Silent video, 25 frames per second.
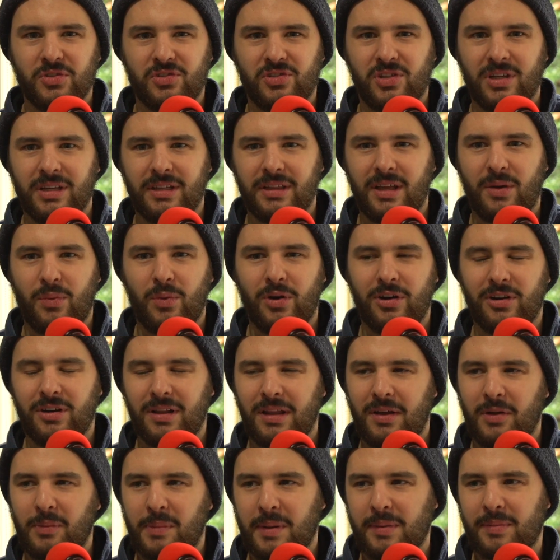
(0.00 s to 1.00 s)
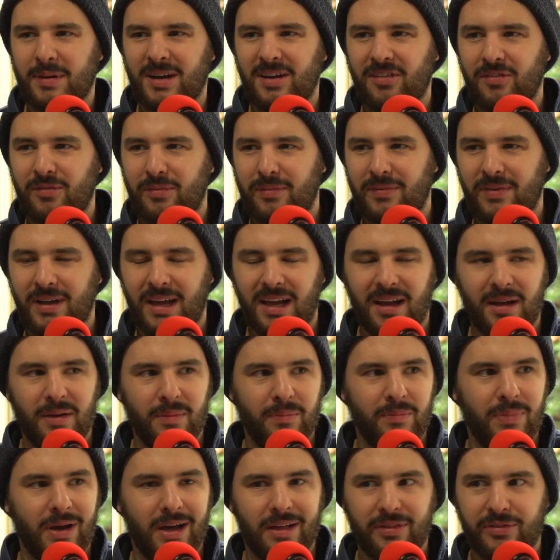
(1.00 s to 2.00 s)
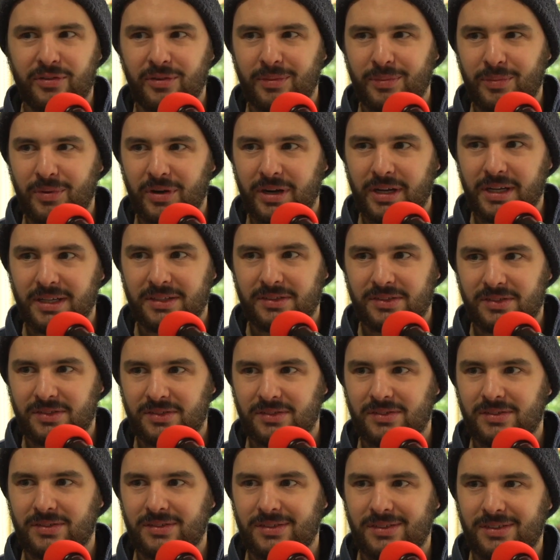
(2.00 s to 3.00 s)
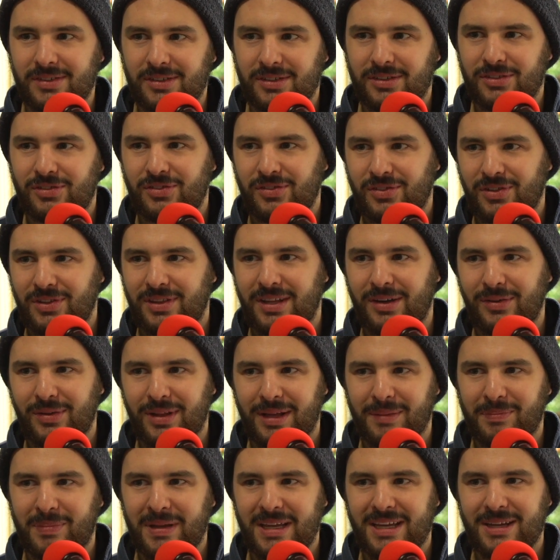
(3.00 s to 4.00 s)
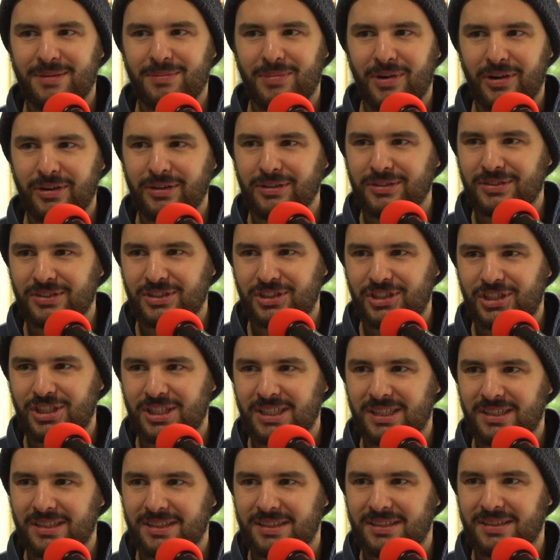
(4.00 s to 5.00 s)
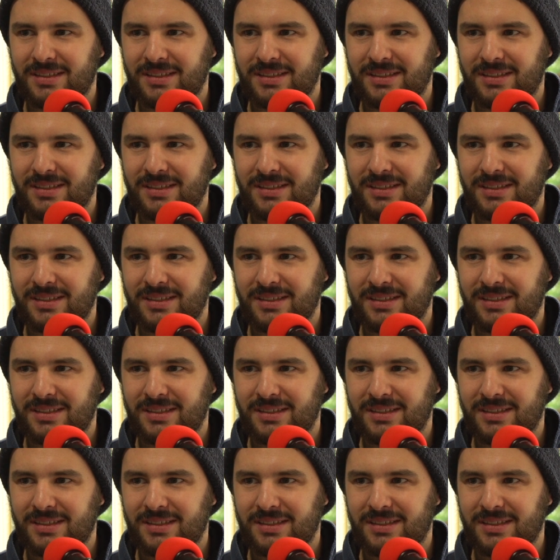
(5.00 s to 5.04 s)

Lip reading: or something, they weren't allowing people to have bathroom breaks. So they were like peeing in bottles and shit.